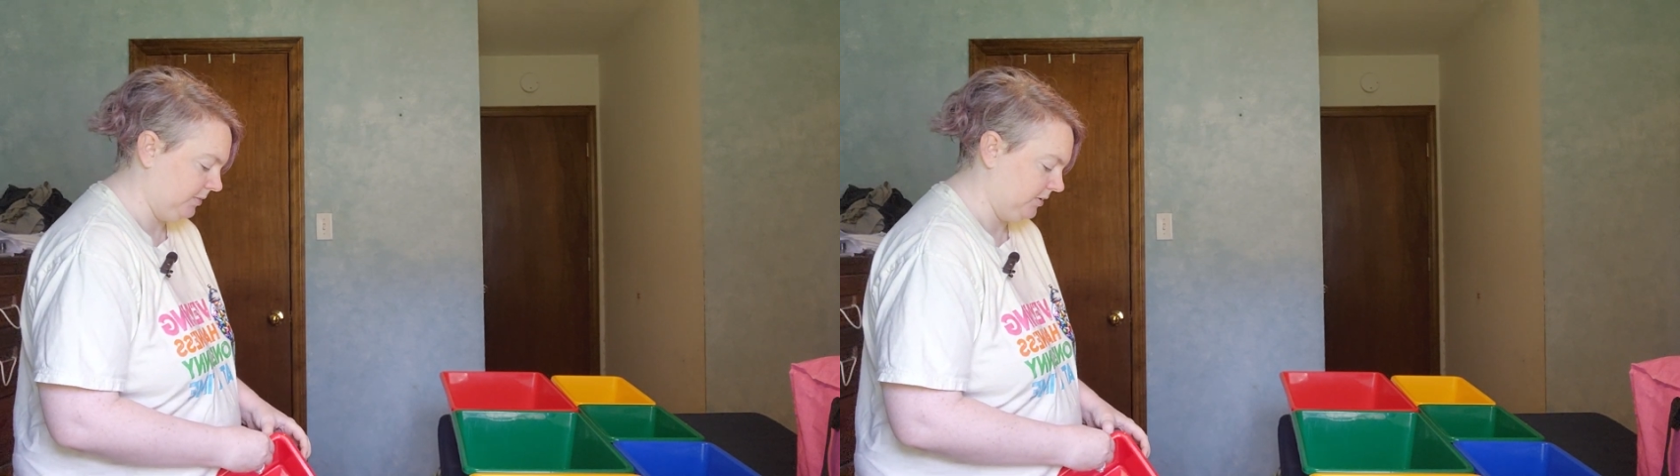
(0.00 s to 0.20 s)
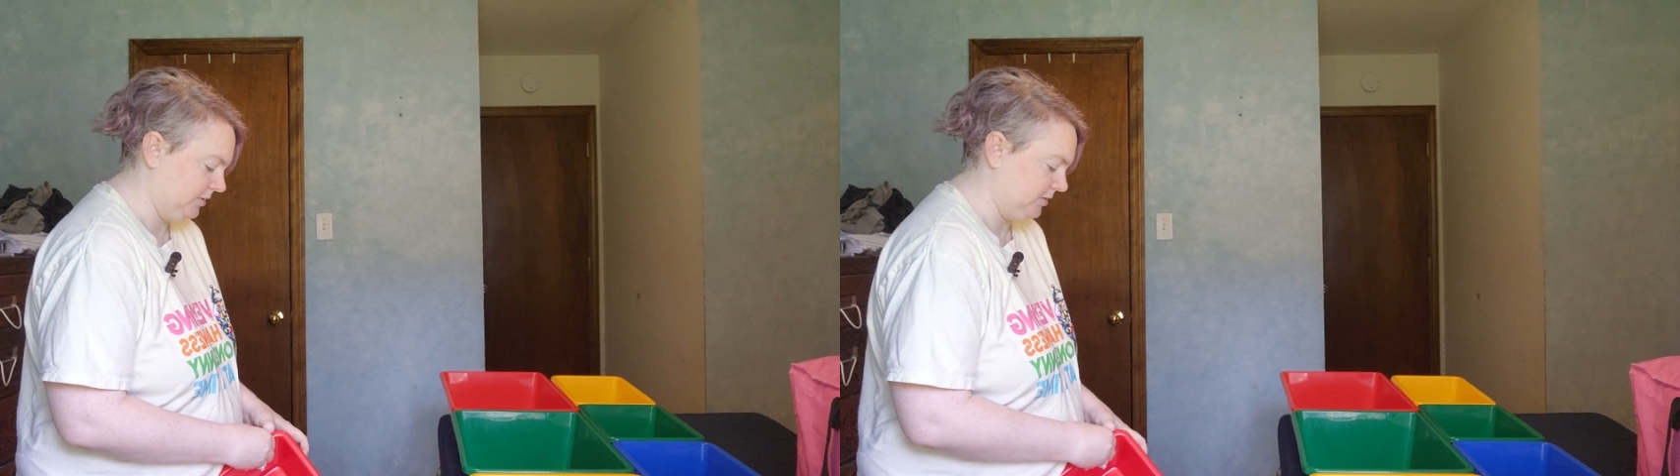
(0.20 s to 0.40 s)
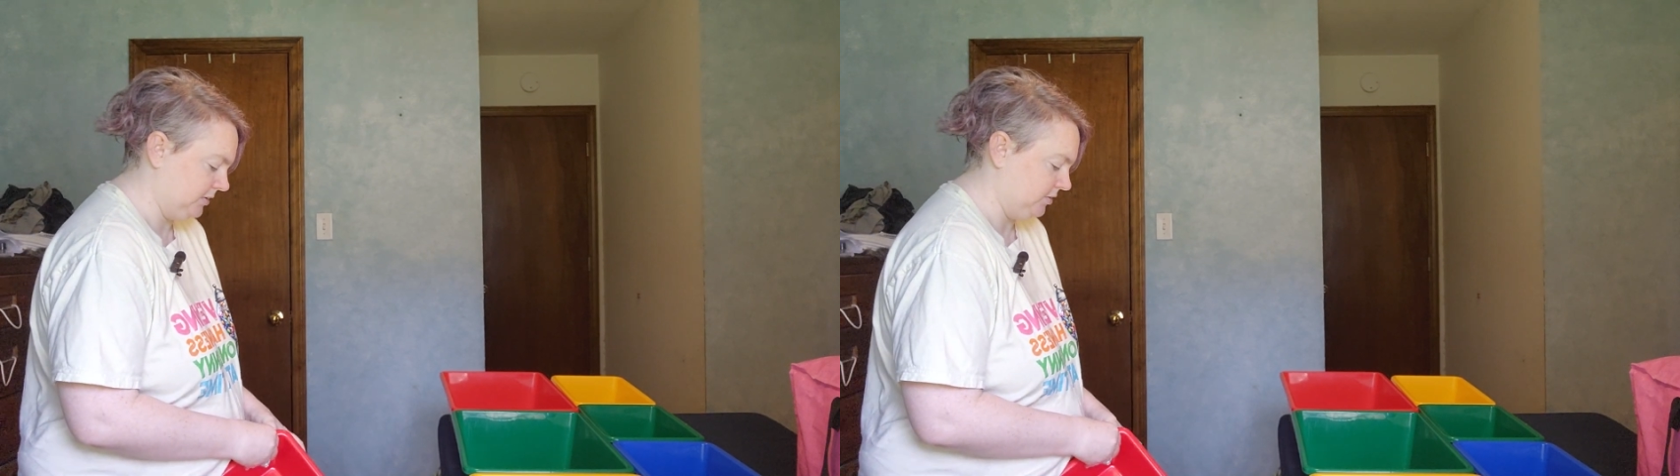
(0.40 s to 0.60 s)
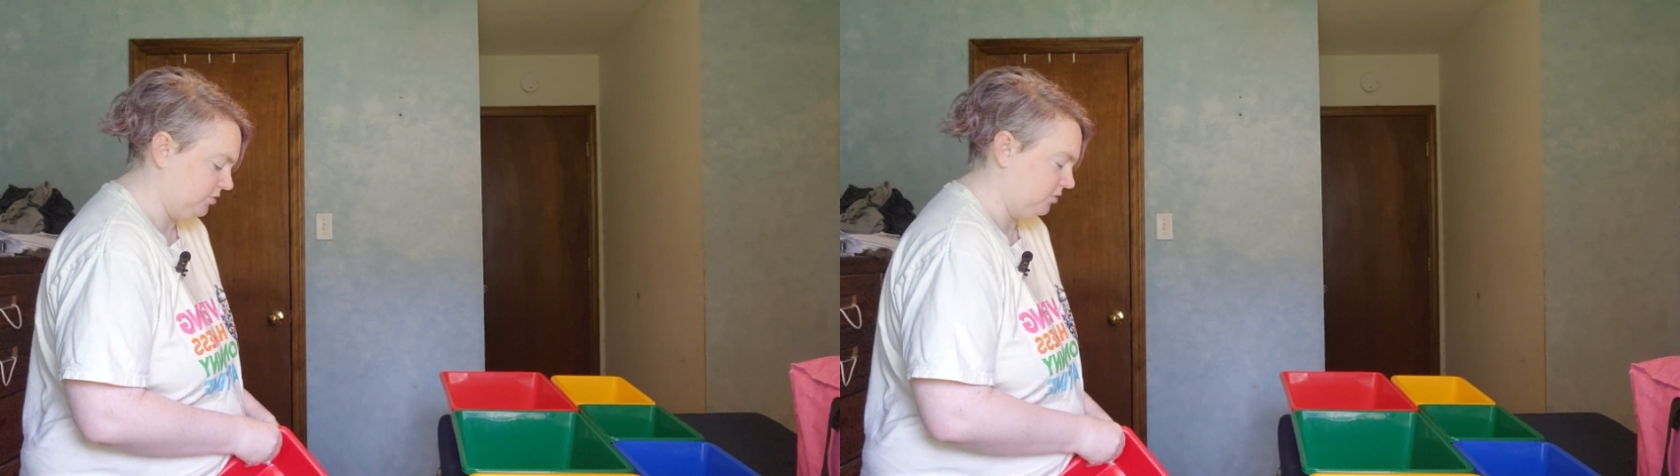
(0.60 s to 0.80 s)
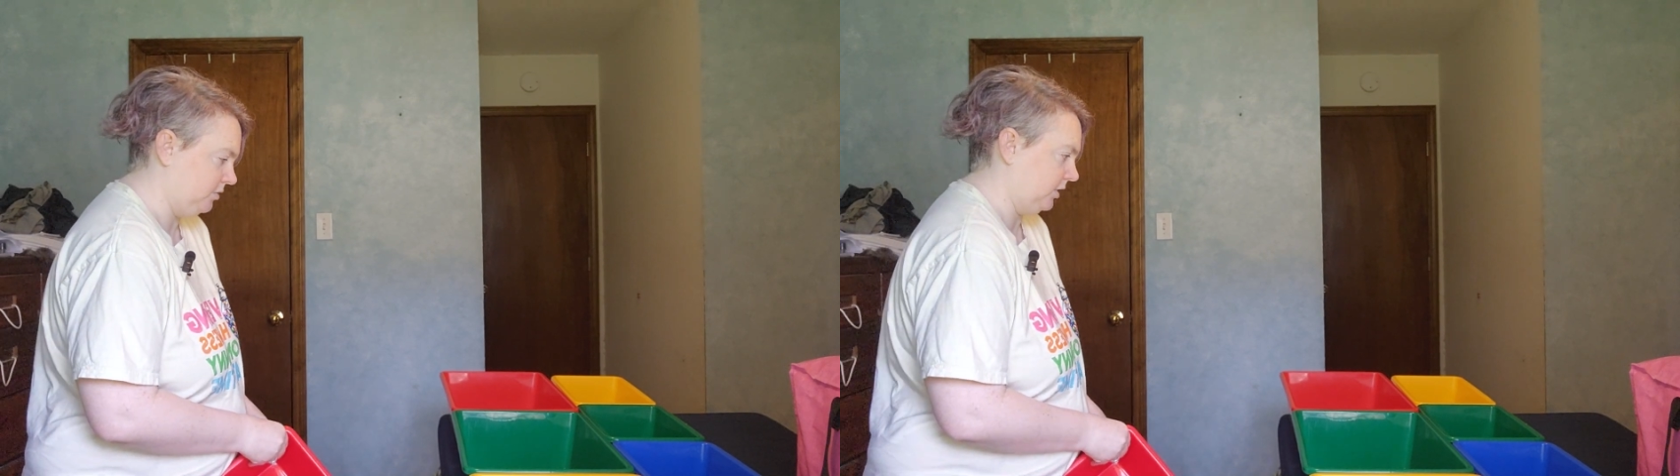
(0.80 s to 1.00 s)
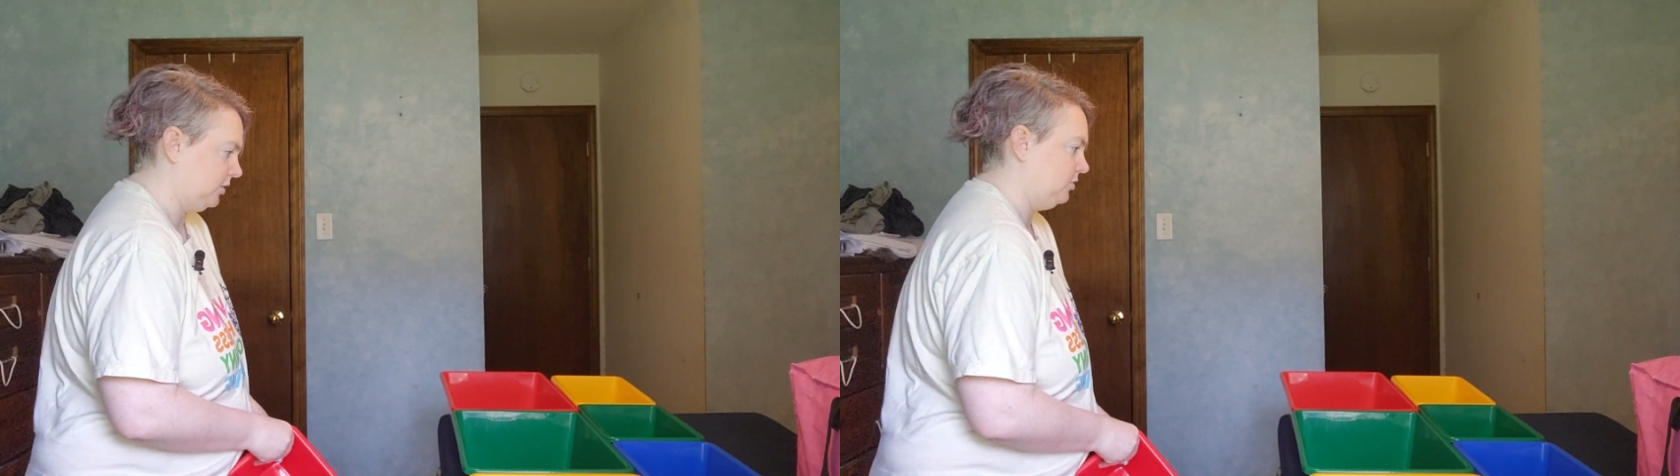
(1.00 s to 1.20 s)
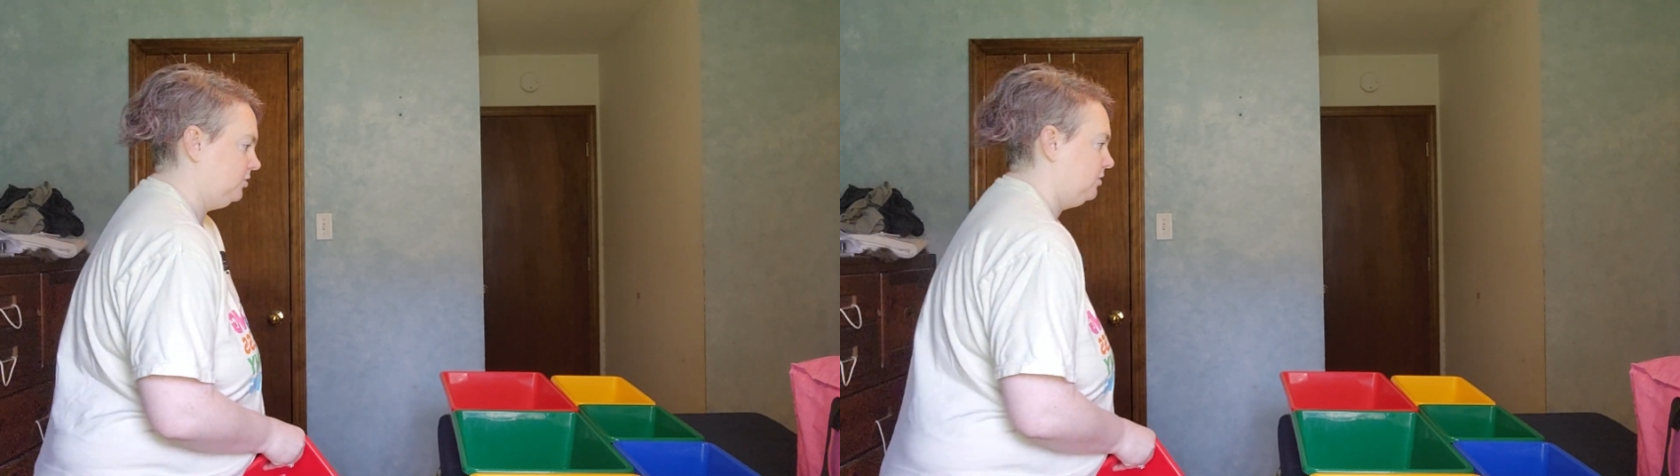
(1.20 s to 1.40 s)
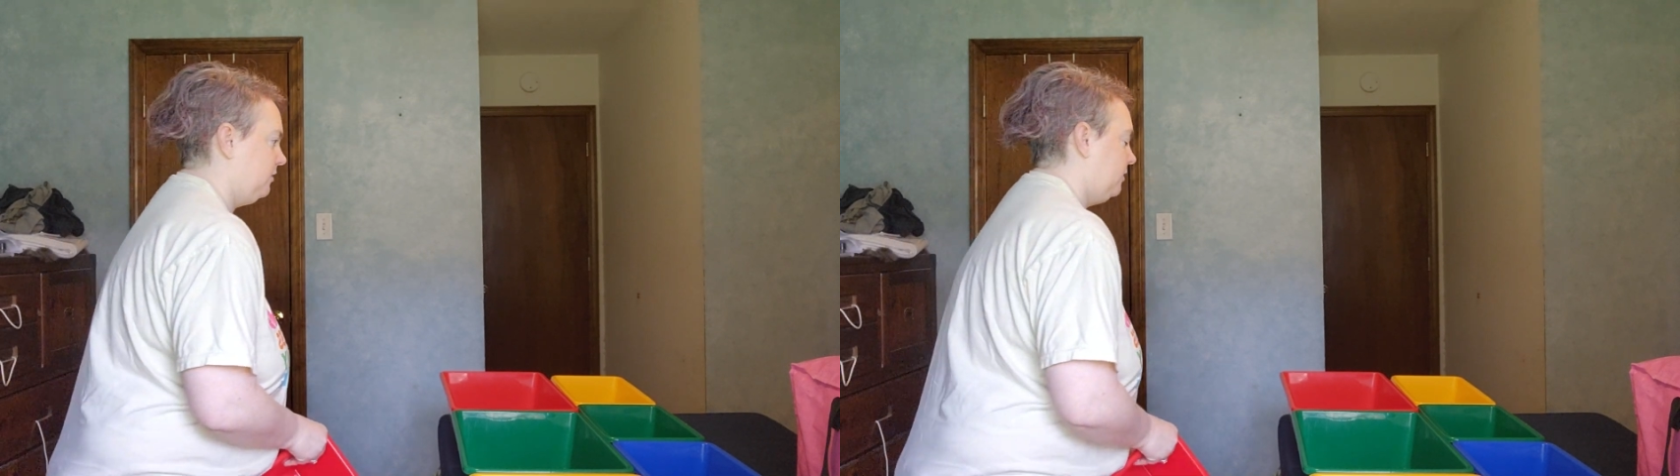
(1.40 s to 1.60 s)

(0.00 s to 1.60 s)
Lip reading: bins and 2 extras of